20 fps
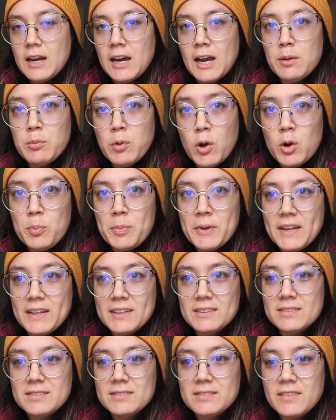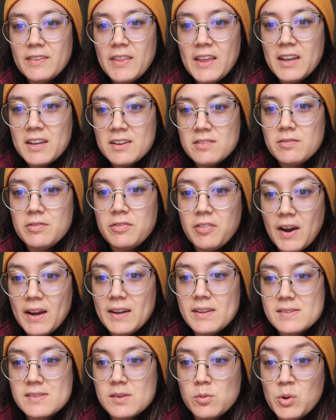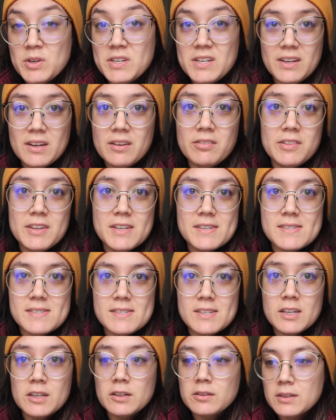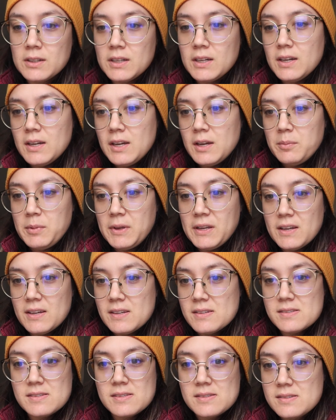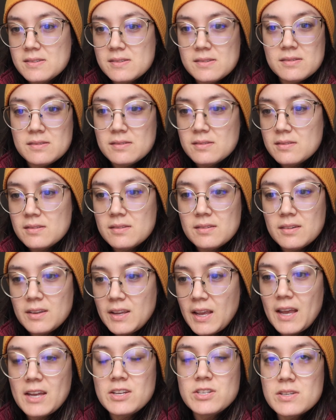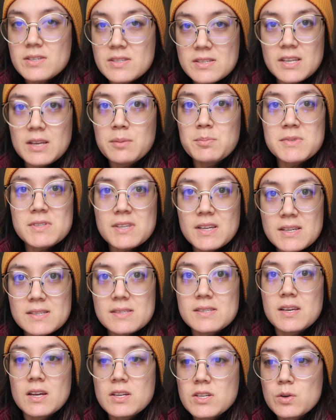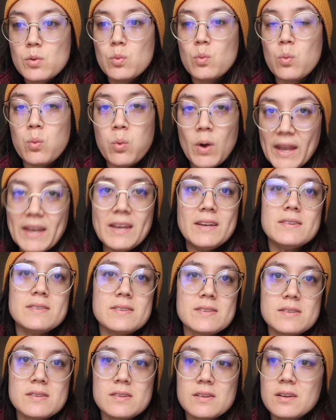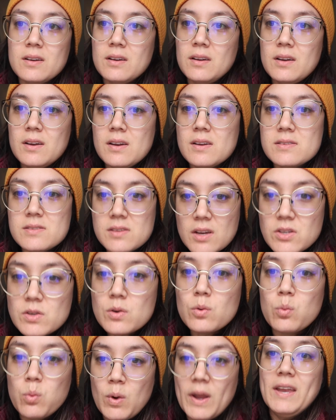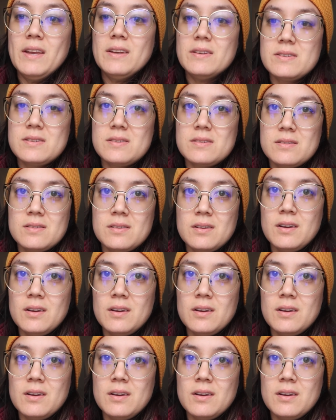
I'm hoping that they can find someone to give these to, because, yeah, it just seems like such a waste. Such a waste.